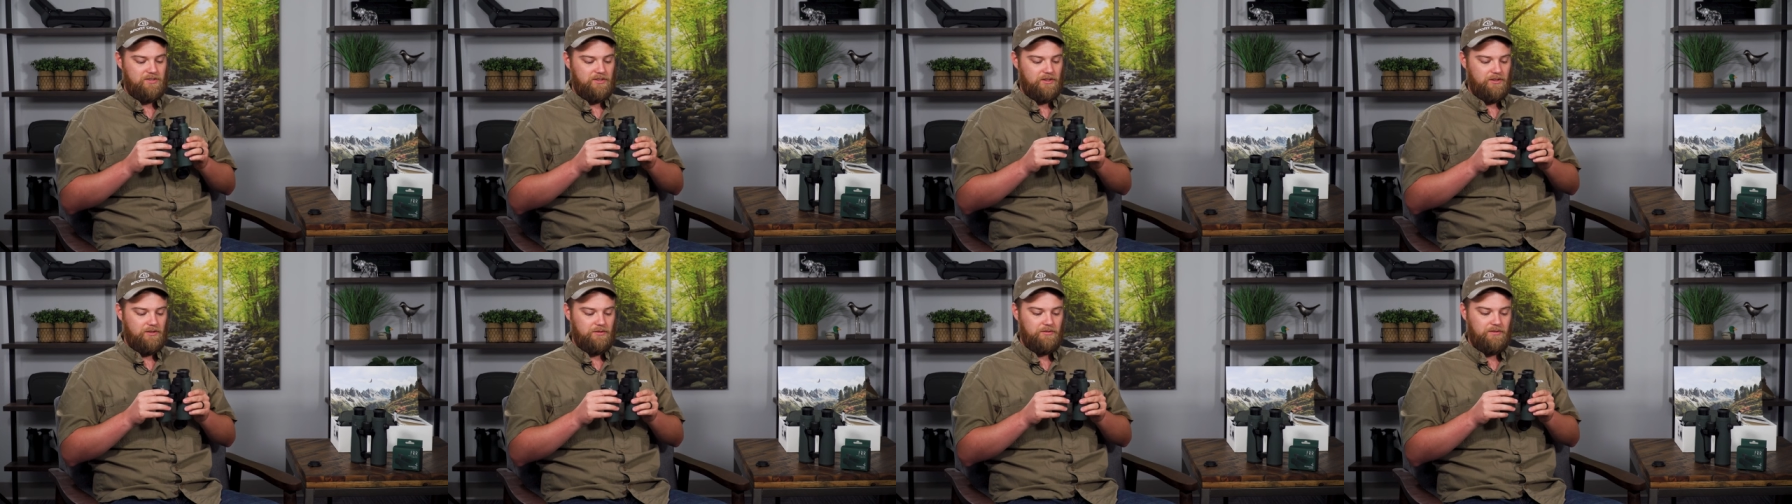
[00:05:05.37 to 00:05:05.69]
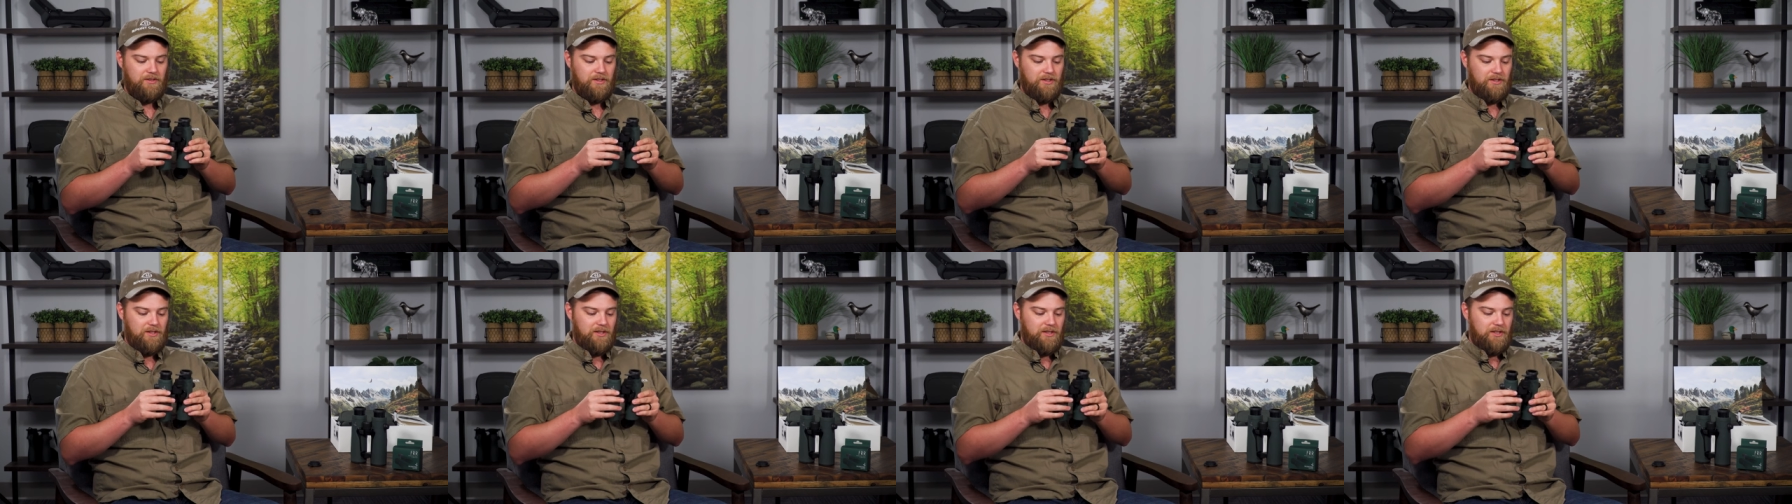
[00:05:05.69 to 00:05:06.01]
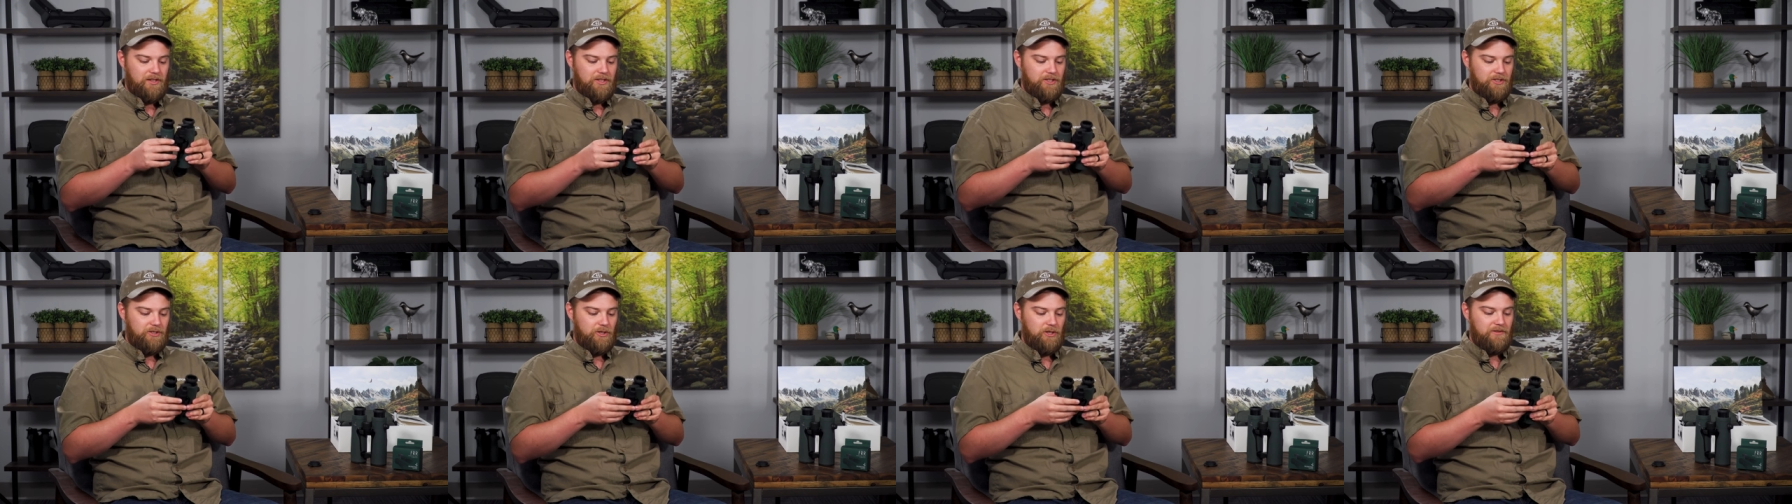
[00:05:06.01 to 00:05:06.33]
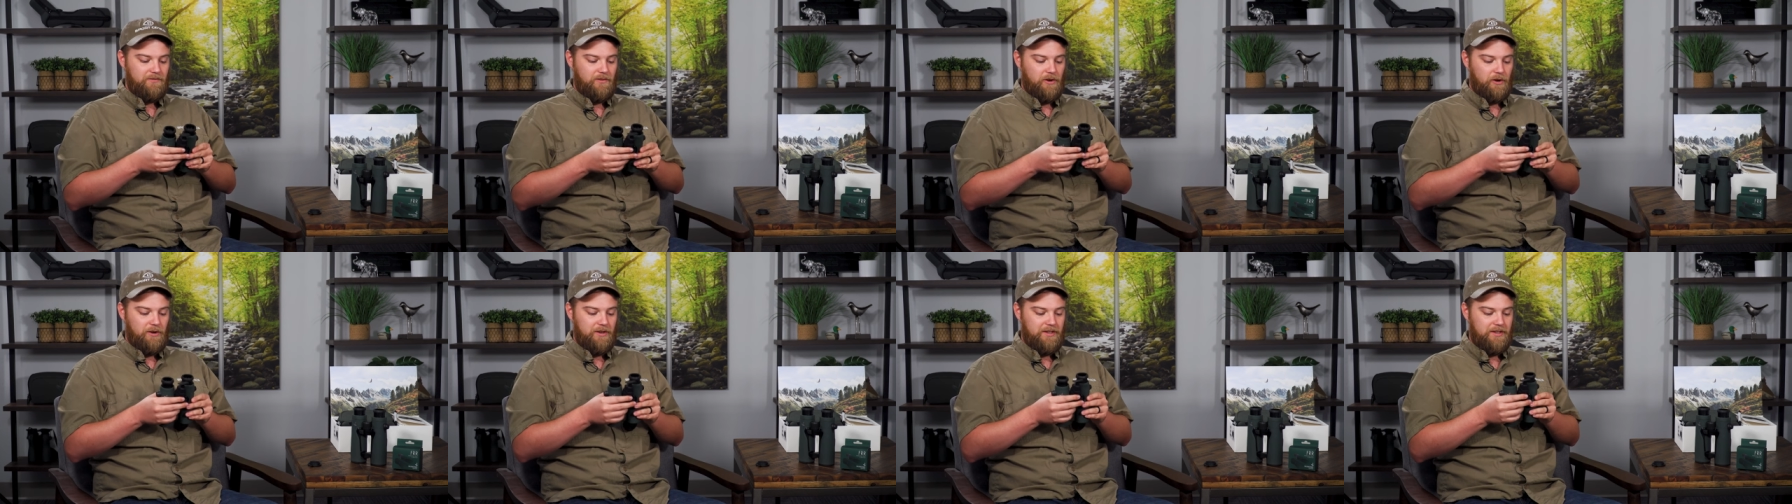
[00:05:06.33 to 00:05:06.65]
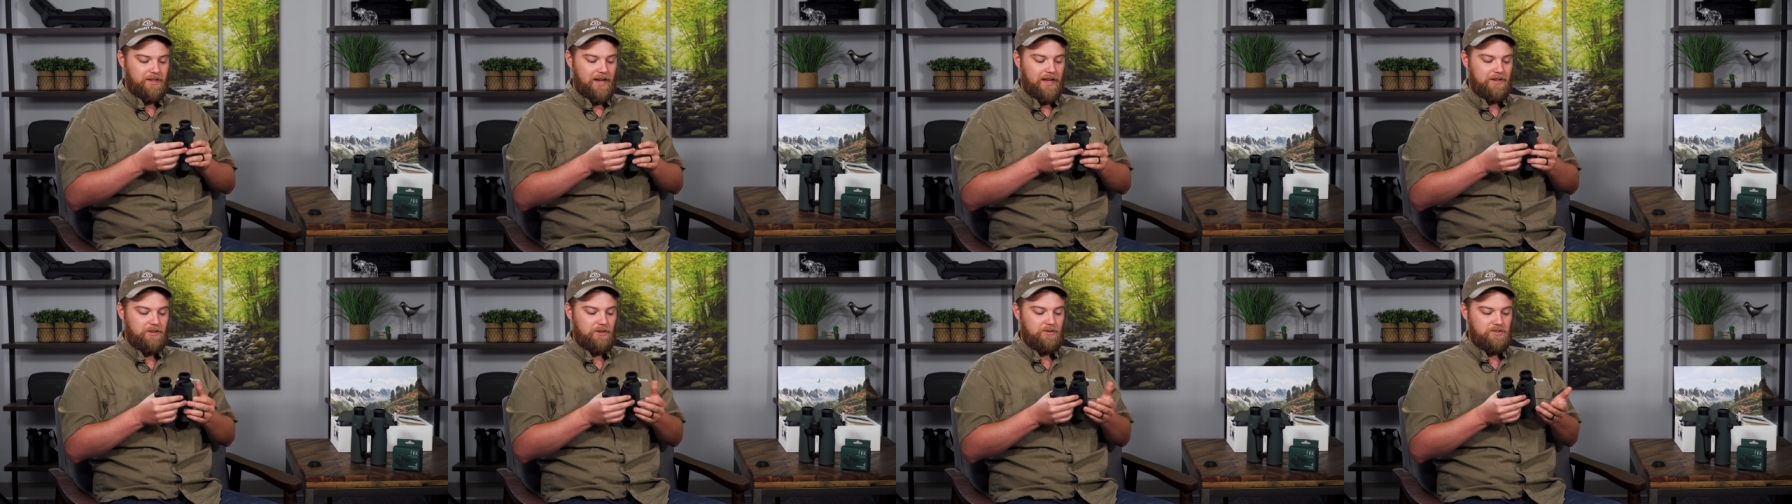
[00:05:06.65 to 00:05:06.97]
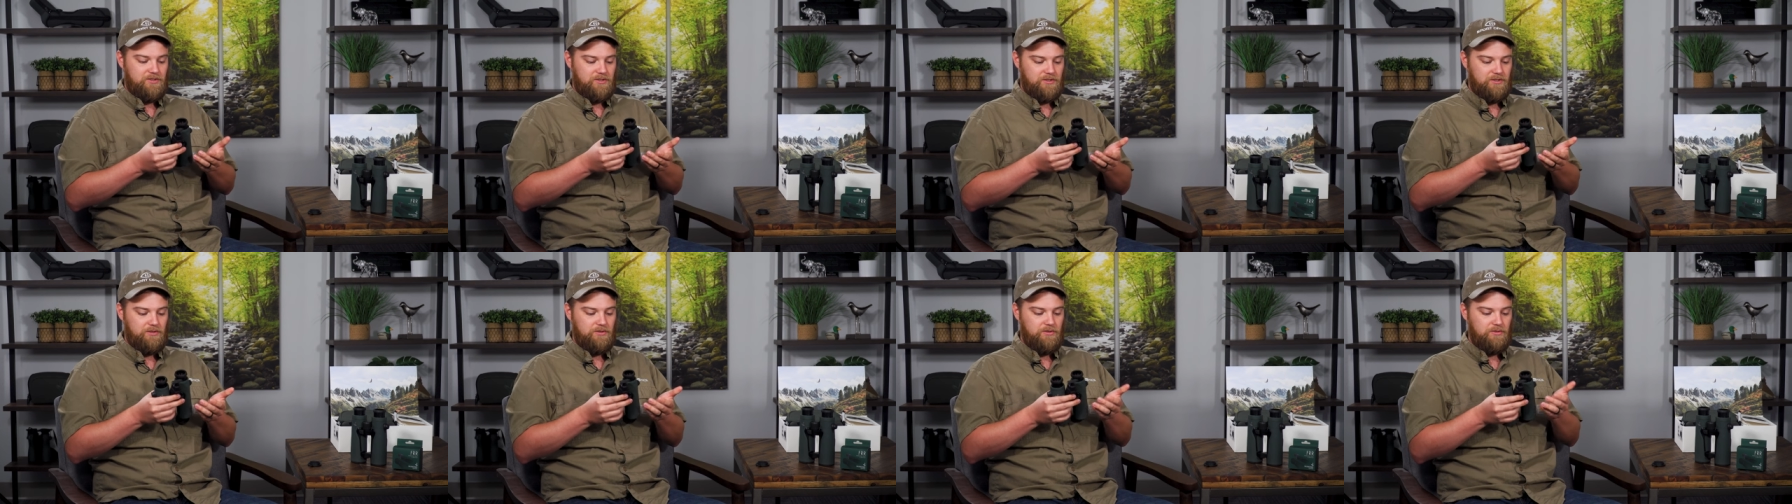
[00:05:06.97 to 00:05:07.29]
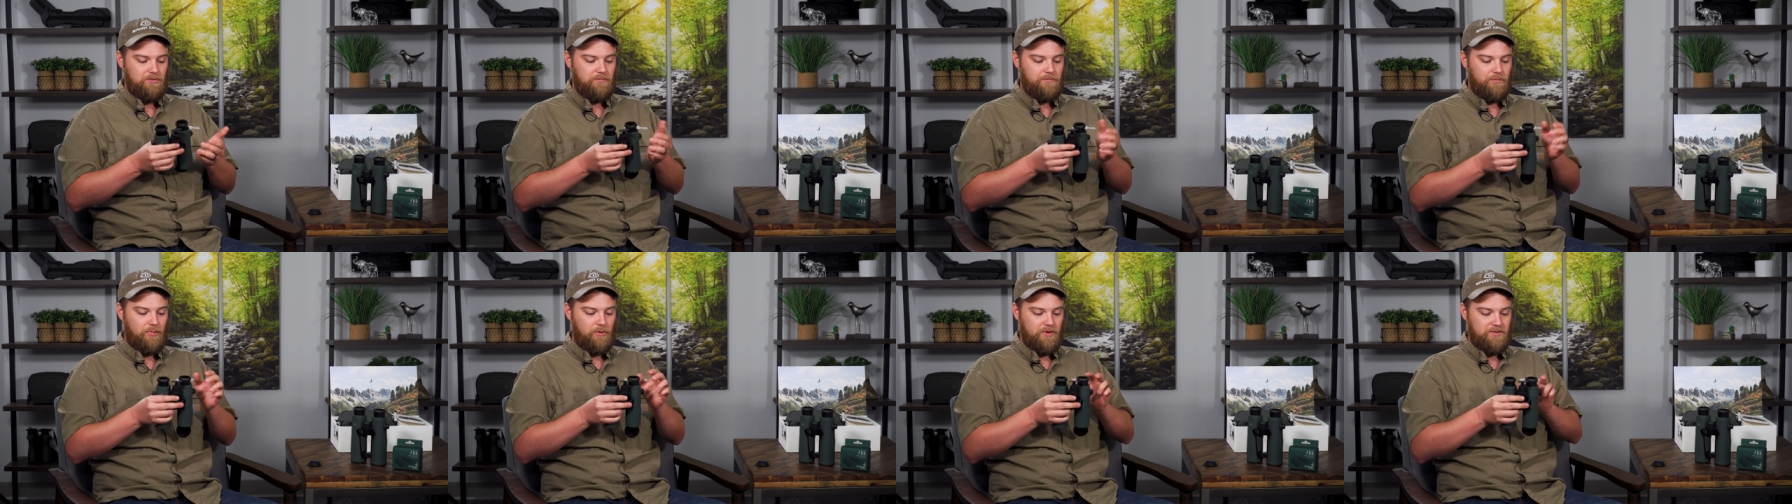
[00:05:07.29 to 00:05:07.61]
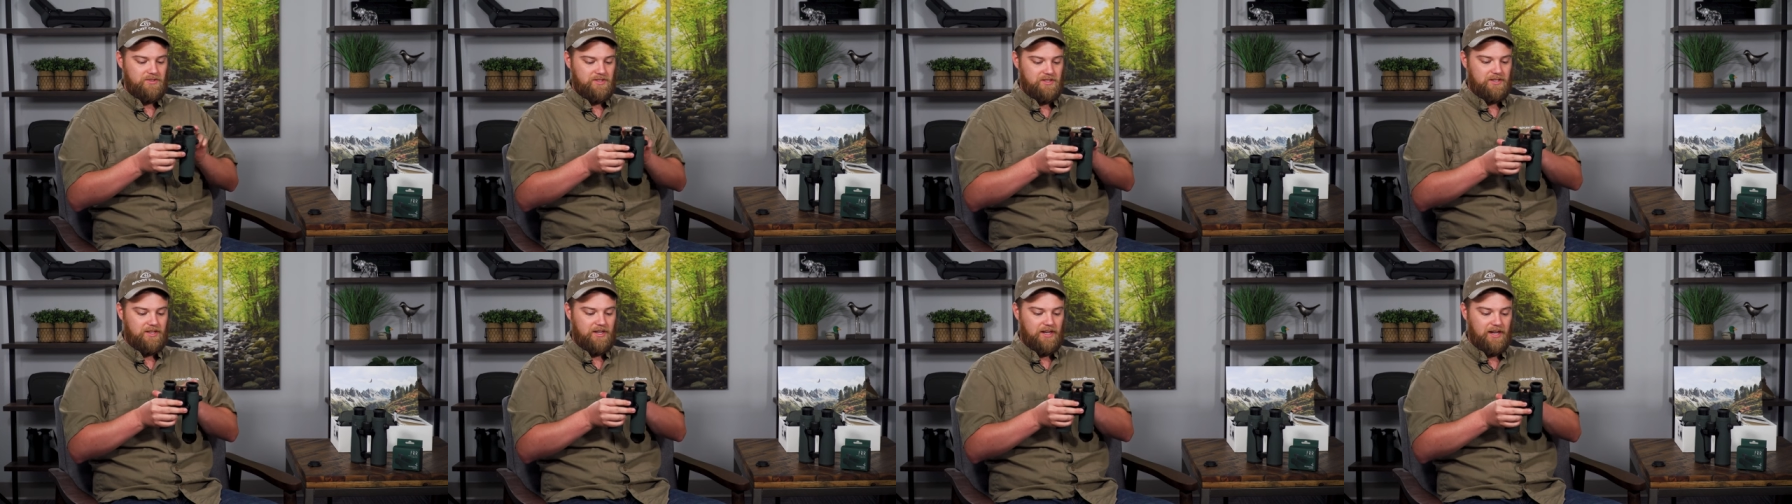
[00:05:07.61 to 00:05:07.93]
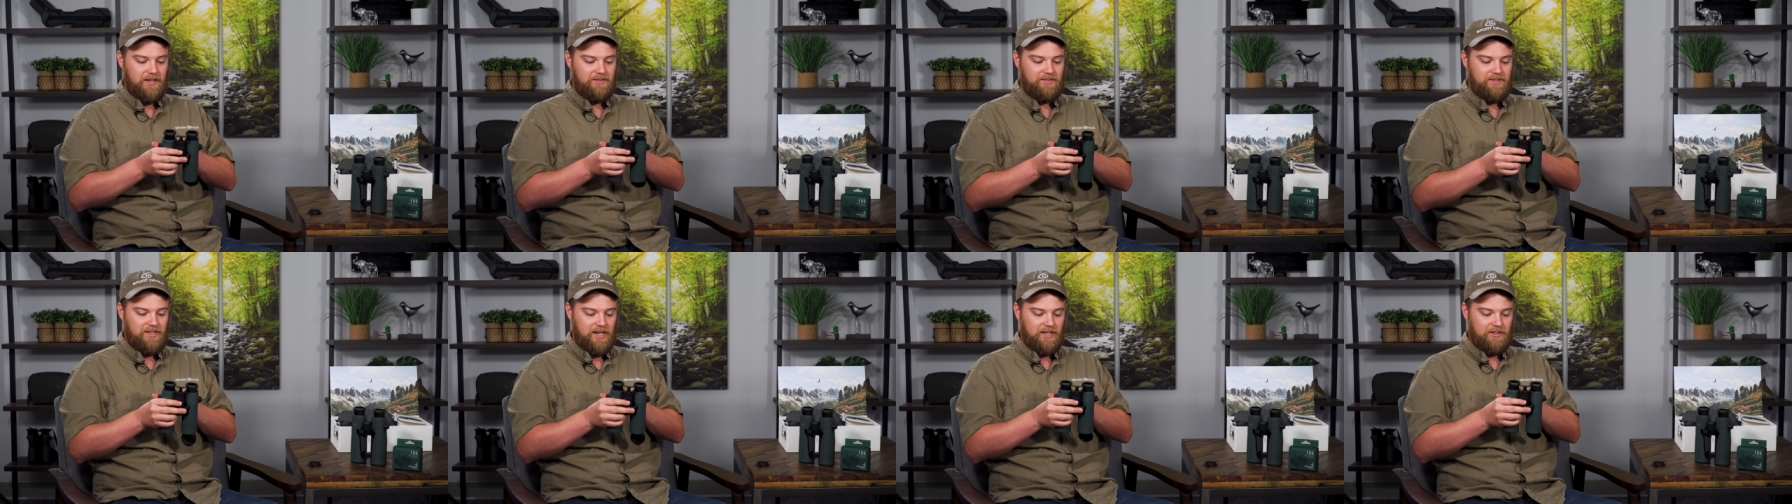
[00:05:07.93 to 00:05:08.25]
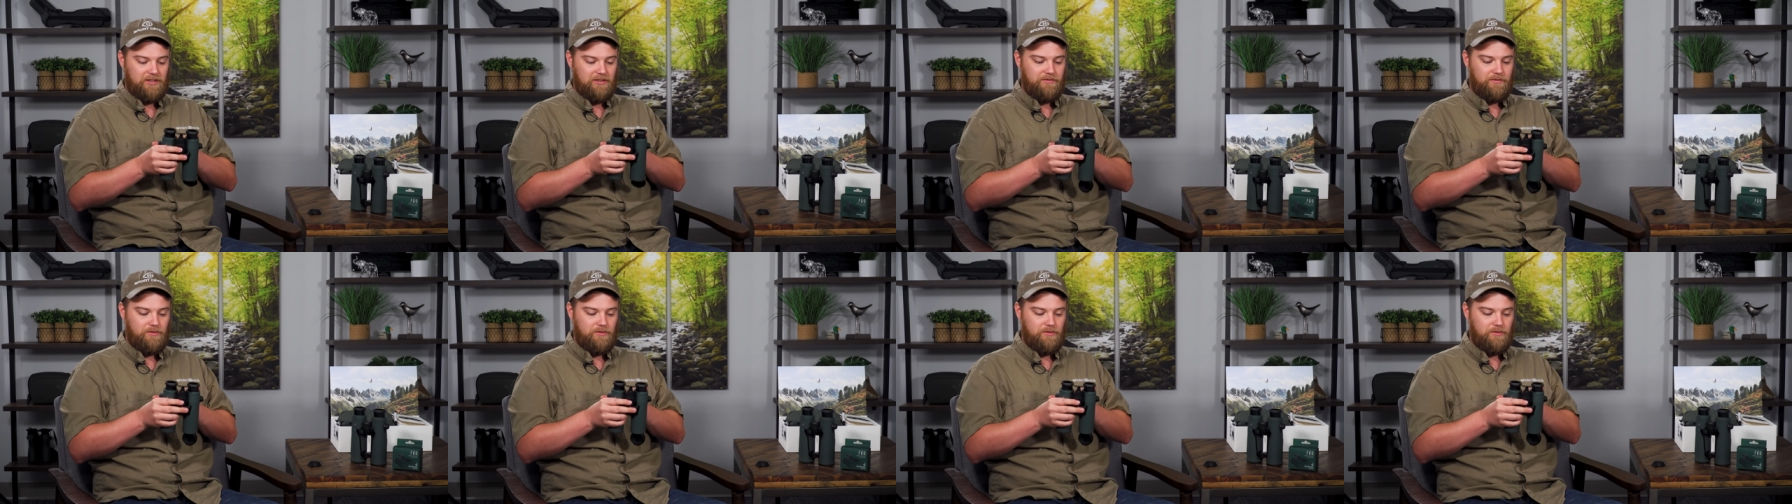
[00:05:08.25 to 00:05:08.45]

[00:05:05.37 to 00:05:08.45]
So, you know, you've already got your two points of contact,